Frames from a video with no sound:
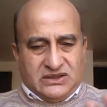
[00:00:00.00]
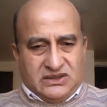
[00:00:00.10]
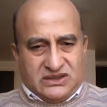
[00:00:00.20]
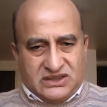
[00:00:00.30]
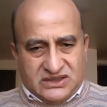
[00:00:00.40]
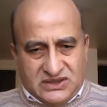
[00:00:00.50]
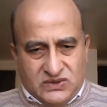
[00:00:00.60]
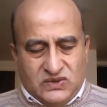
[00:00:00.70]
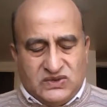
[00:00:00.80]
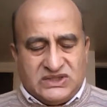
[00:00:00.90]
It is
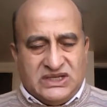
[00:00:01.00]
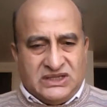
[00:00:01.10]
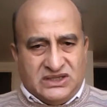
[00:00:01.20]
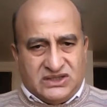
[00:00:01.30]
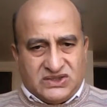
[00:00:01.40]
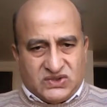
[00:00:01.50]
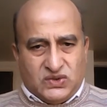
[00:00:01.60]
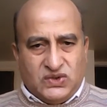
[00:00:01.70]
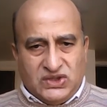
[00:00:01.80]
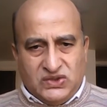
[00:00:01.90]
loose and it's
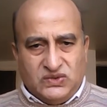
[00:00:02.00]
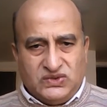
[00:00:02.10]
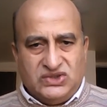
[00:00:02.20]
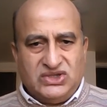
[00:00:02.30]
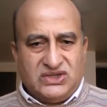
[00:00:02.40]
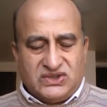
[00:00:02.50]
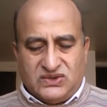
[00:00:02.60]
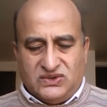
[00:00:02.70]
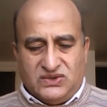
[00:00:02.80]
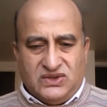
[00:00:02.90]
so huge,
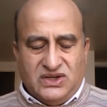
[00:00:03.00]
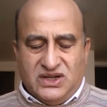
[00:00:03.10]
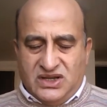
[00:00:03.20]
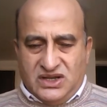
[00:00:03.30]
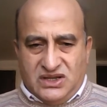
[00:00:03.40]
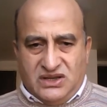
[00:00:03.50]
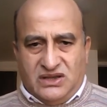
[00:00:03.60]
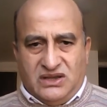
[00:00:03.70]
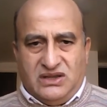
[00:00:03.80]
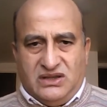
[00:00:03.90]
so
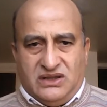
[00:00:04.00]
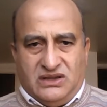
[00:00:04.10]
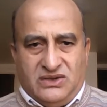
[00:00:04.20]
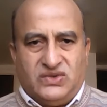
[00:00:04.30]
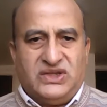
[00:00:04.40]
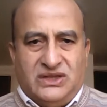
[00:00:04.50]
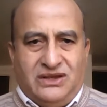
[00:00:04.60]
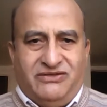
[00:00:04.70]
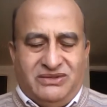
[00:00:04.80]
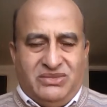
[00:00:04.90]
you wouldn't
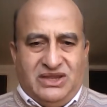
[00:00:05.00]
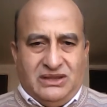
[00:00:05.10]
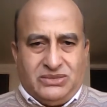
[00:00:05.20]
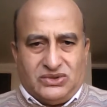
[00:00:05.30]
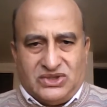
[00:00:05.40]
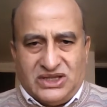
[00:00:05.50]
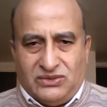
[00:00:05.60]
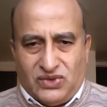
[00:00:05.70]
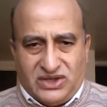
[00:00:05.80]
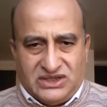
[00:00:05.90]
even be able to tell
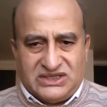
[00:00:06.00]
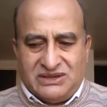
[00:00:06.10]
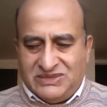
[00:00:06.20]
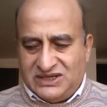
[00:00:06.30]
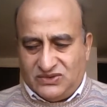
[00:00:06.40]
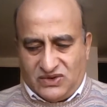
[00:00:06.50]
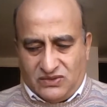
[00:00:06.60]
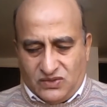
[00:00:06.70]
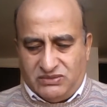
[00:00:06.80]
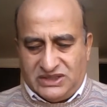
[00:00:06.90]
whether it's a man or a
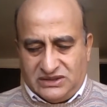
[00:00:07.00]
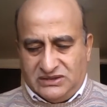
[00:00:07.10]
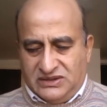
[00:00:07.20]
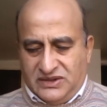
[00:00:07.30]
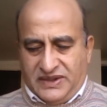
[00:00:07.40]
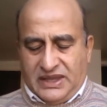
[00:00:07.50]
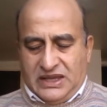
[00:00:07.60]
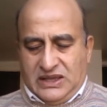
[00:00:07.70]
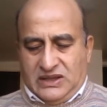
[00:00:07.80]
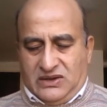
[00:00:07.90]
woman.
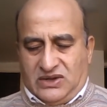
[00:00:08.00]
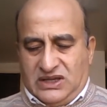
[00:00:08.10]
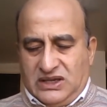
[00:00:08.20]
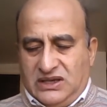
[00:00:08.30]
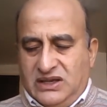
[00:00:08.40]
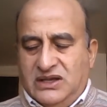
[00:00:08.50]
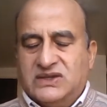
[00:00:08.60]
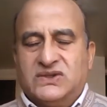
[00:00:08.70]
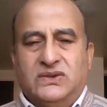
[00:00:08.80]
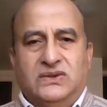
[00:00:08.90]
Okay,
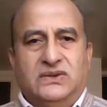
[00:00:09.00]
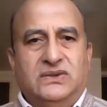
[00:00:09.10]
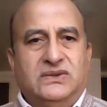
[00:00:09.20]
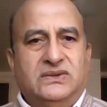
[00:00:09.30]
so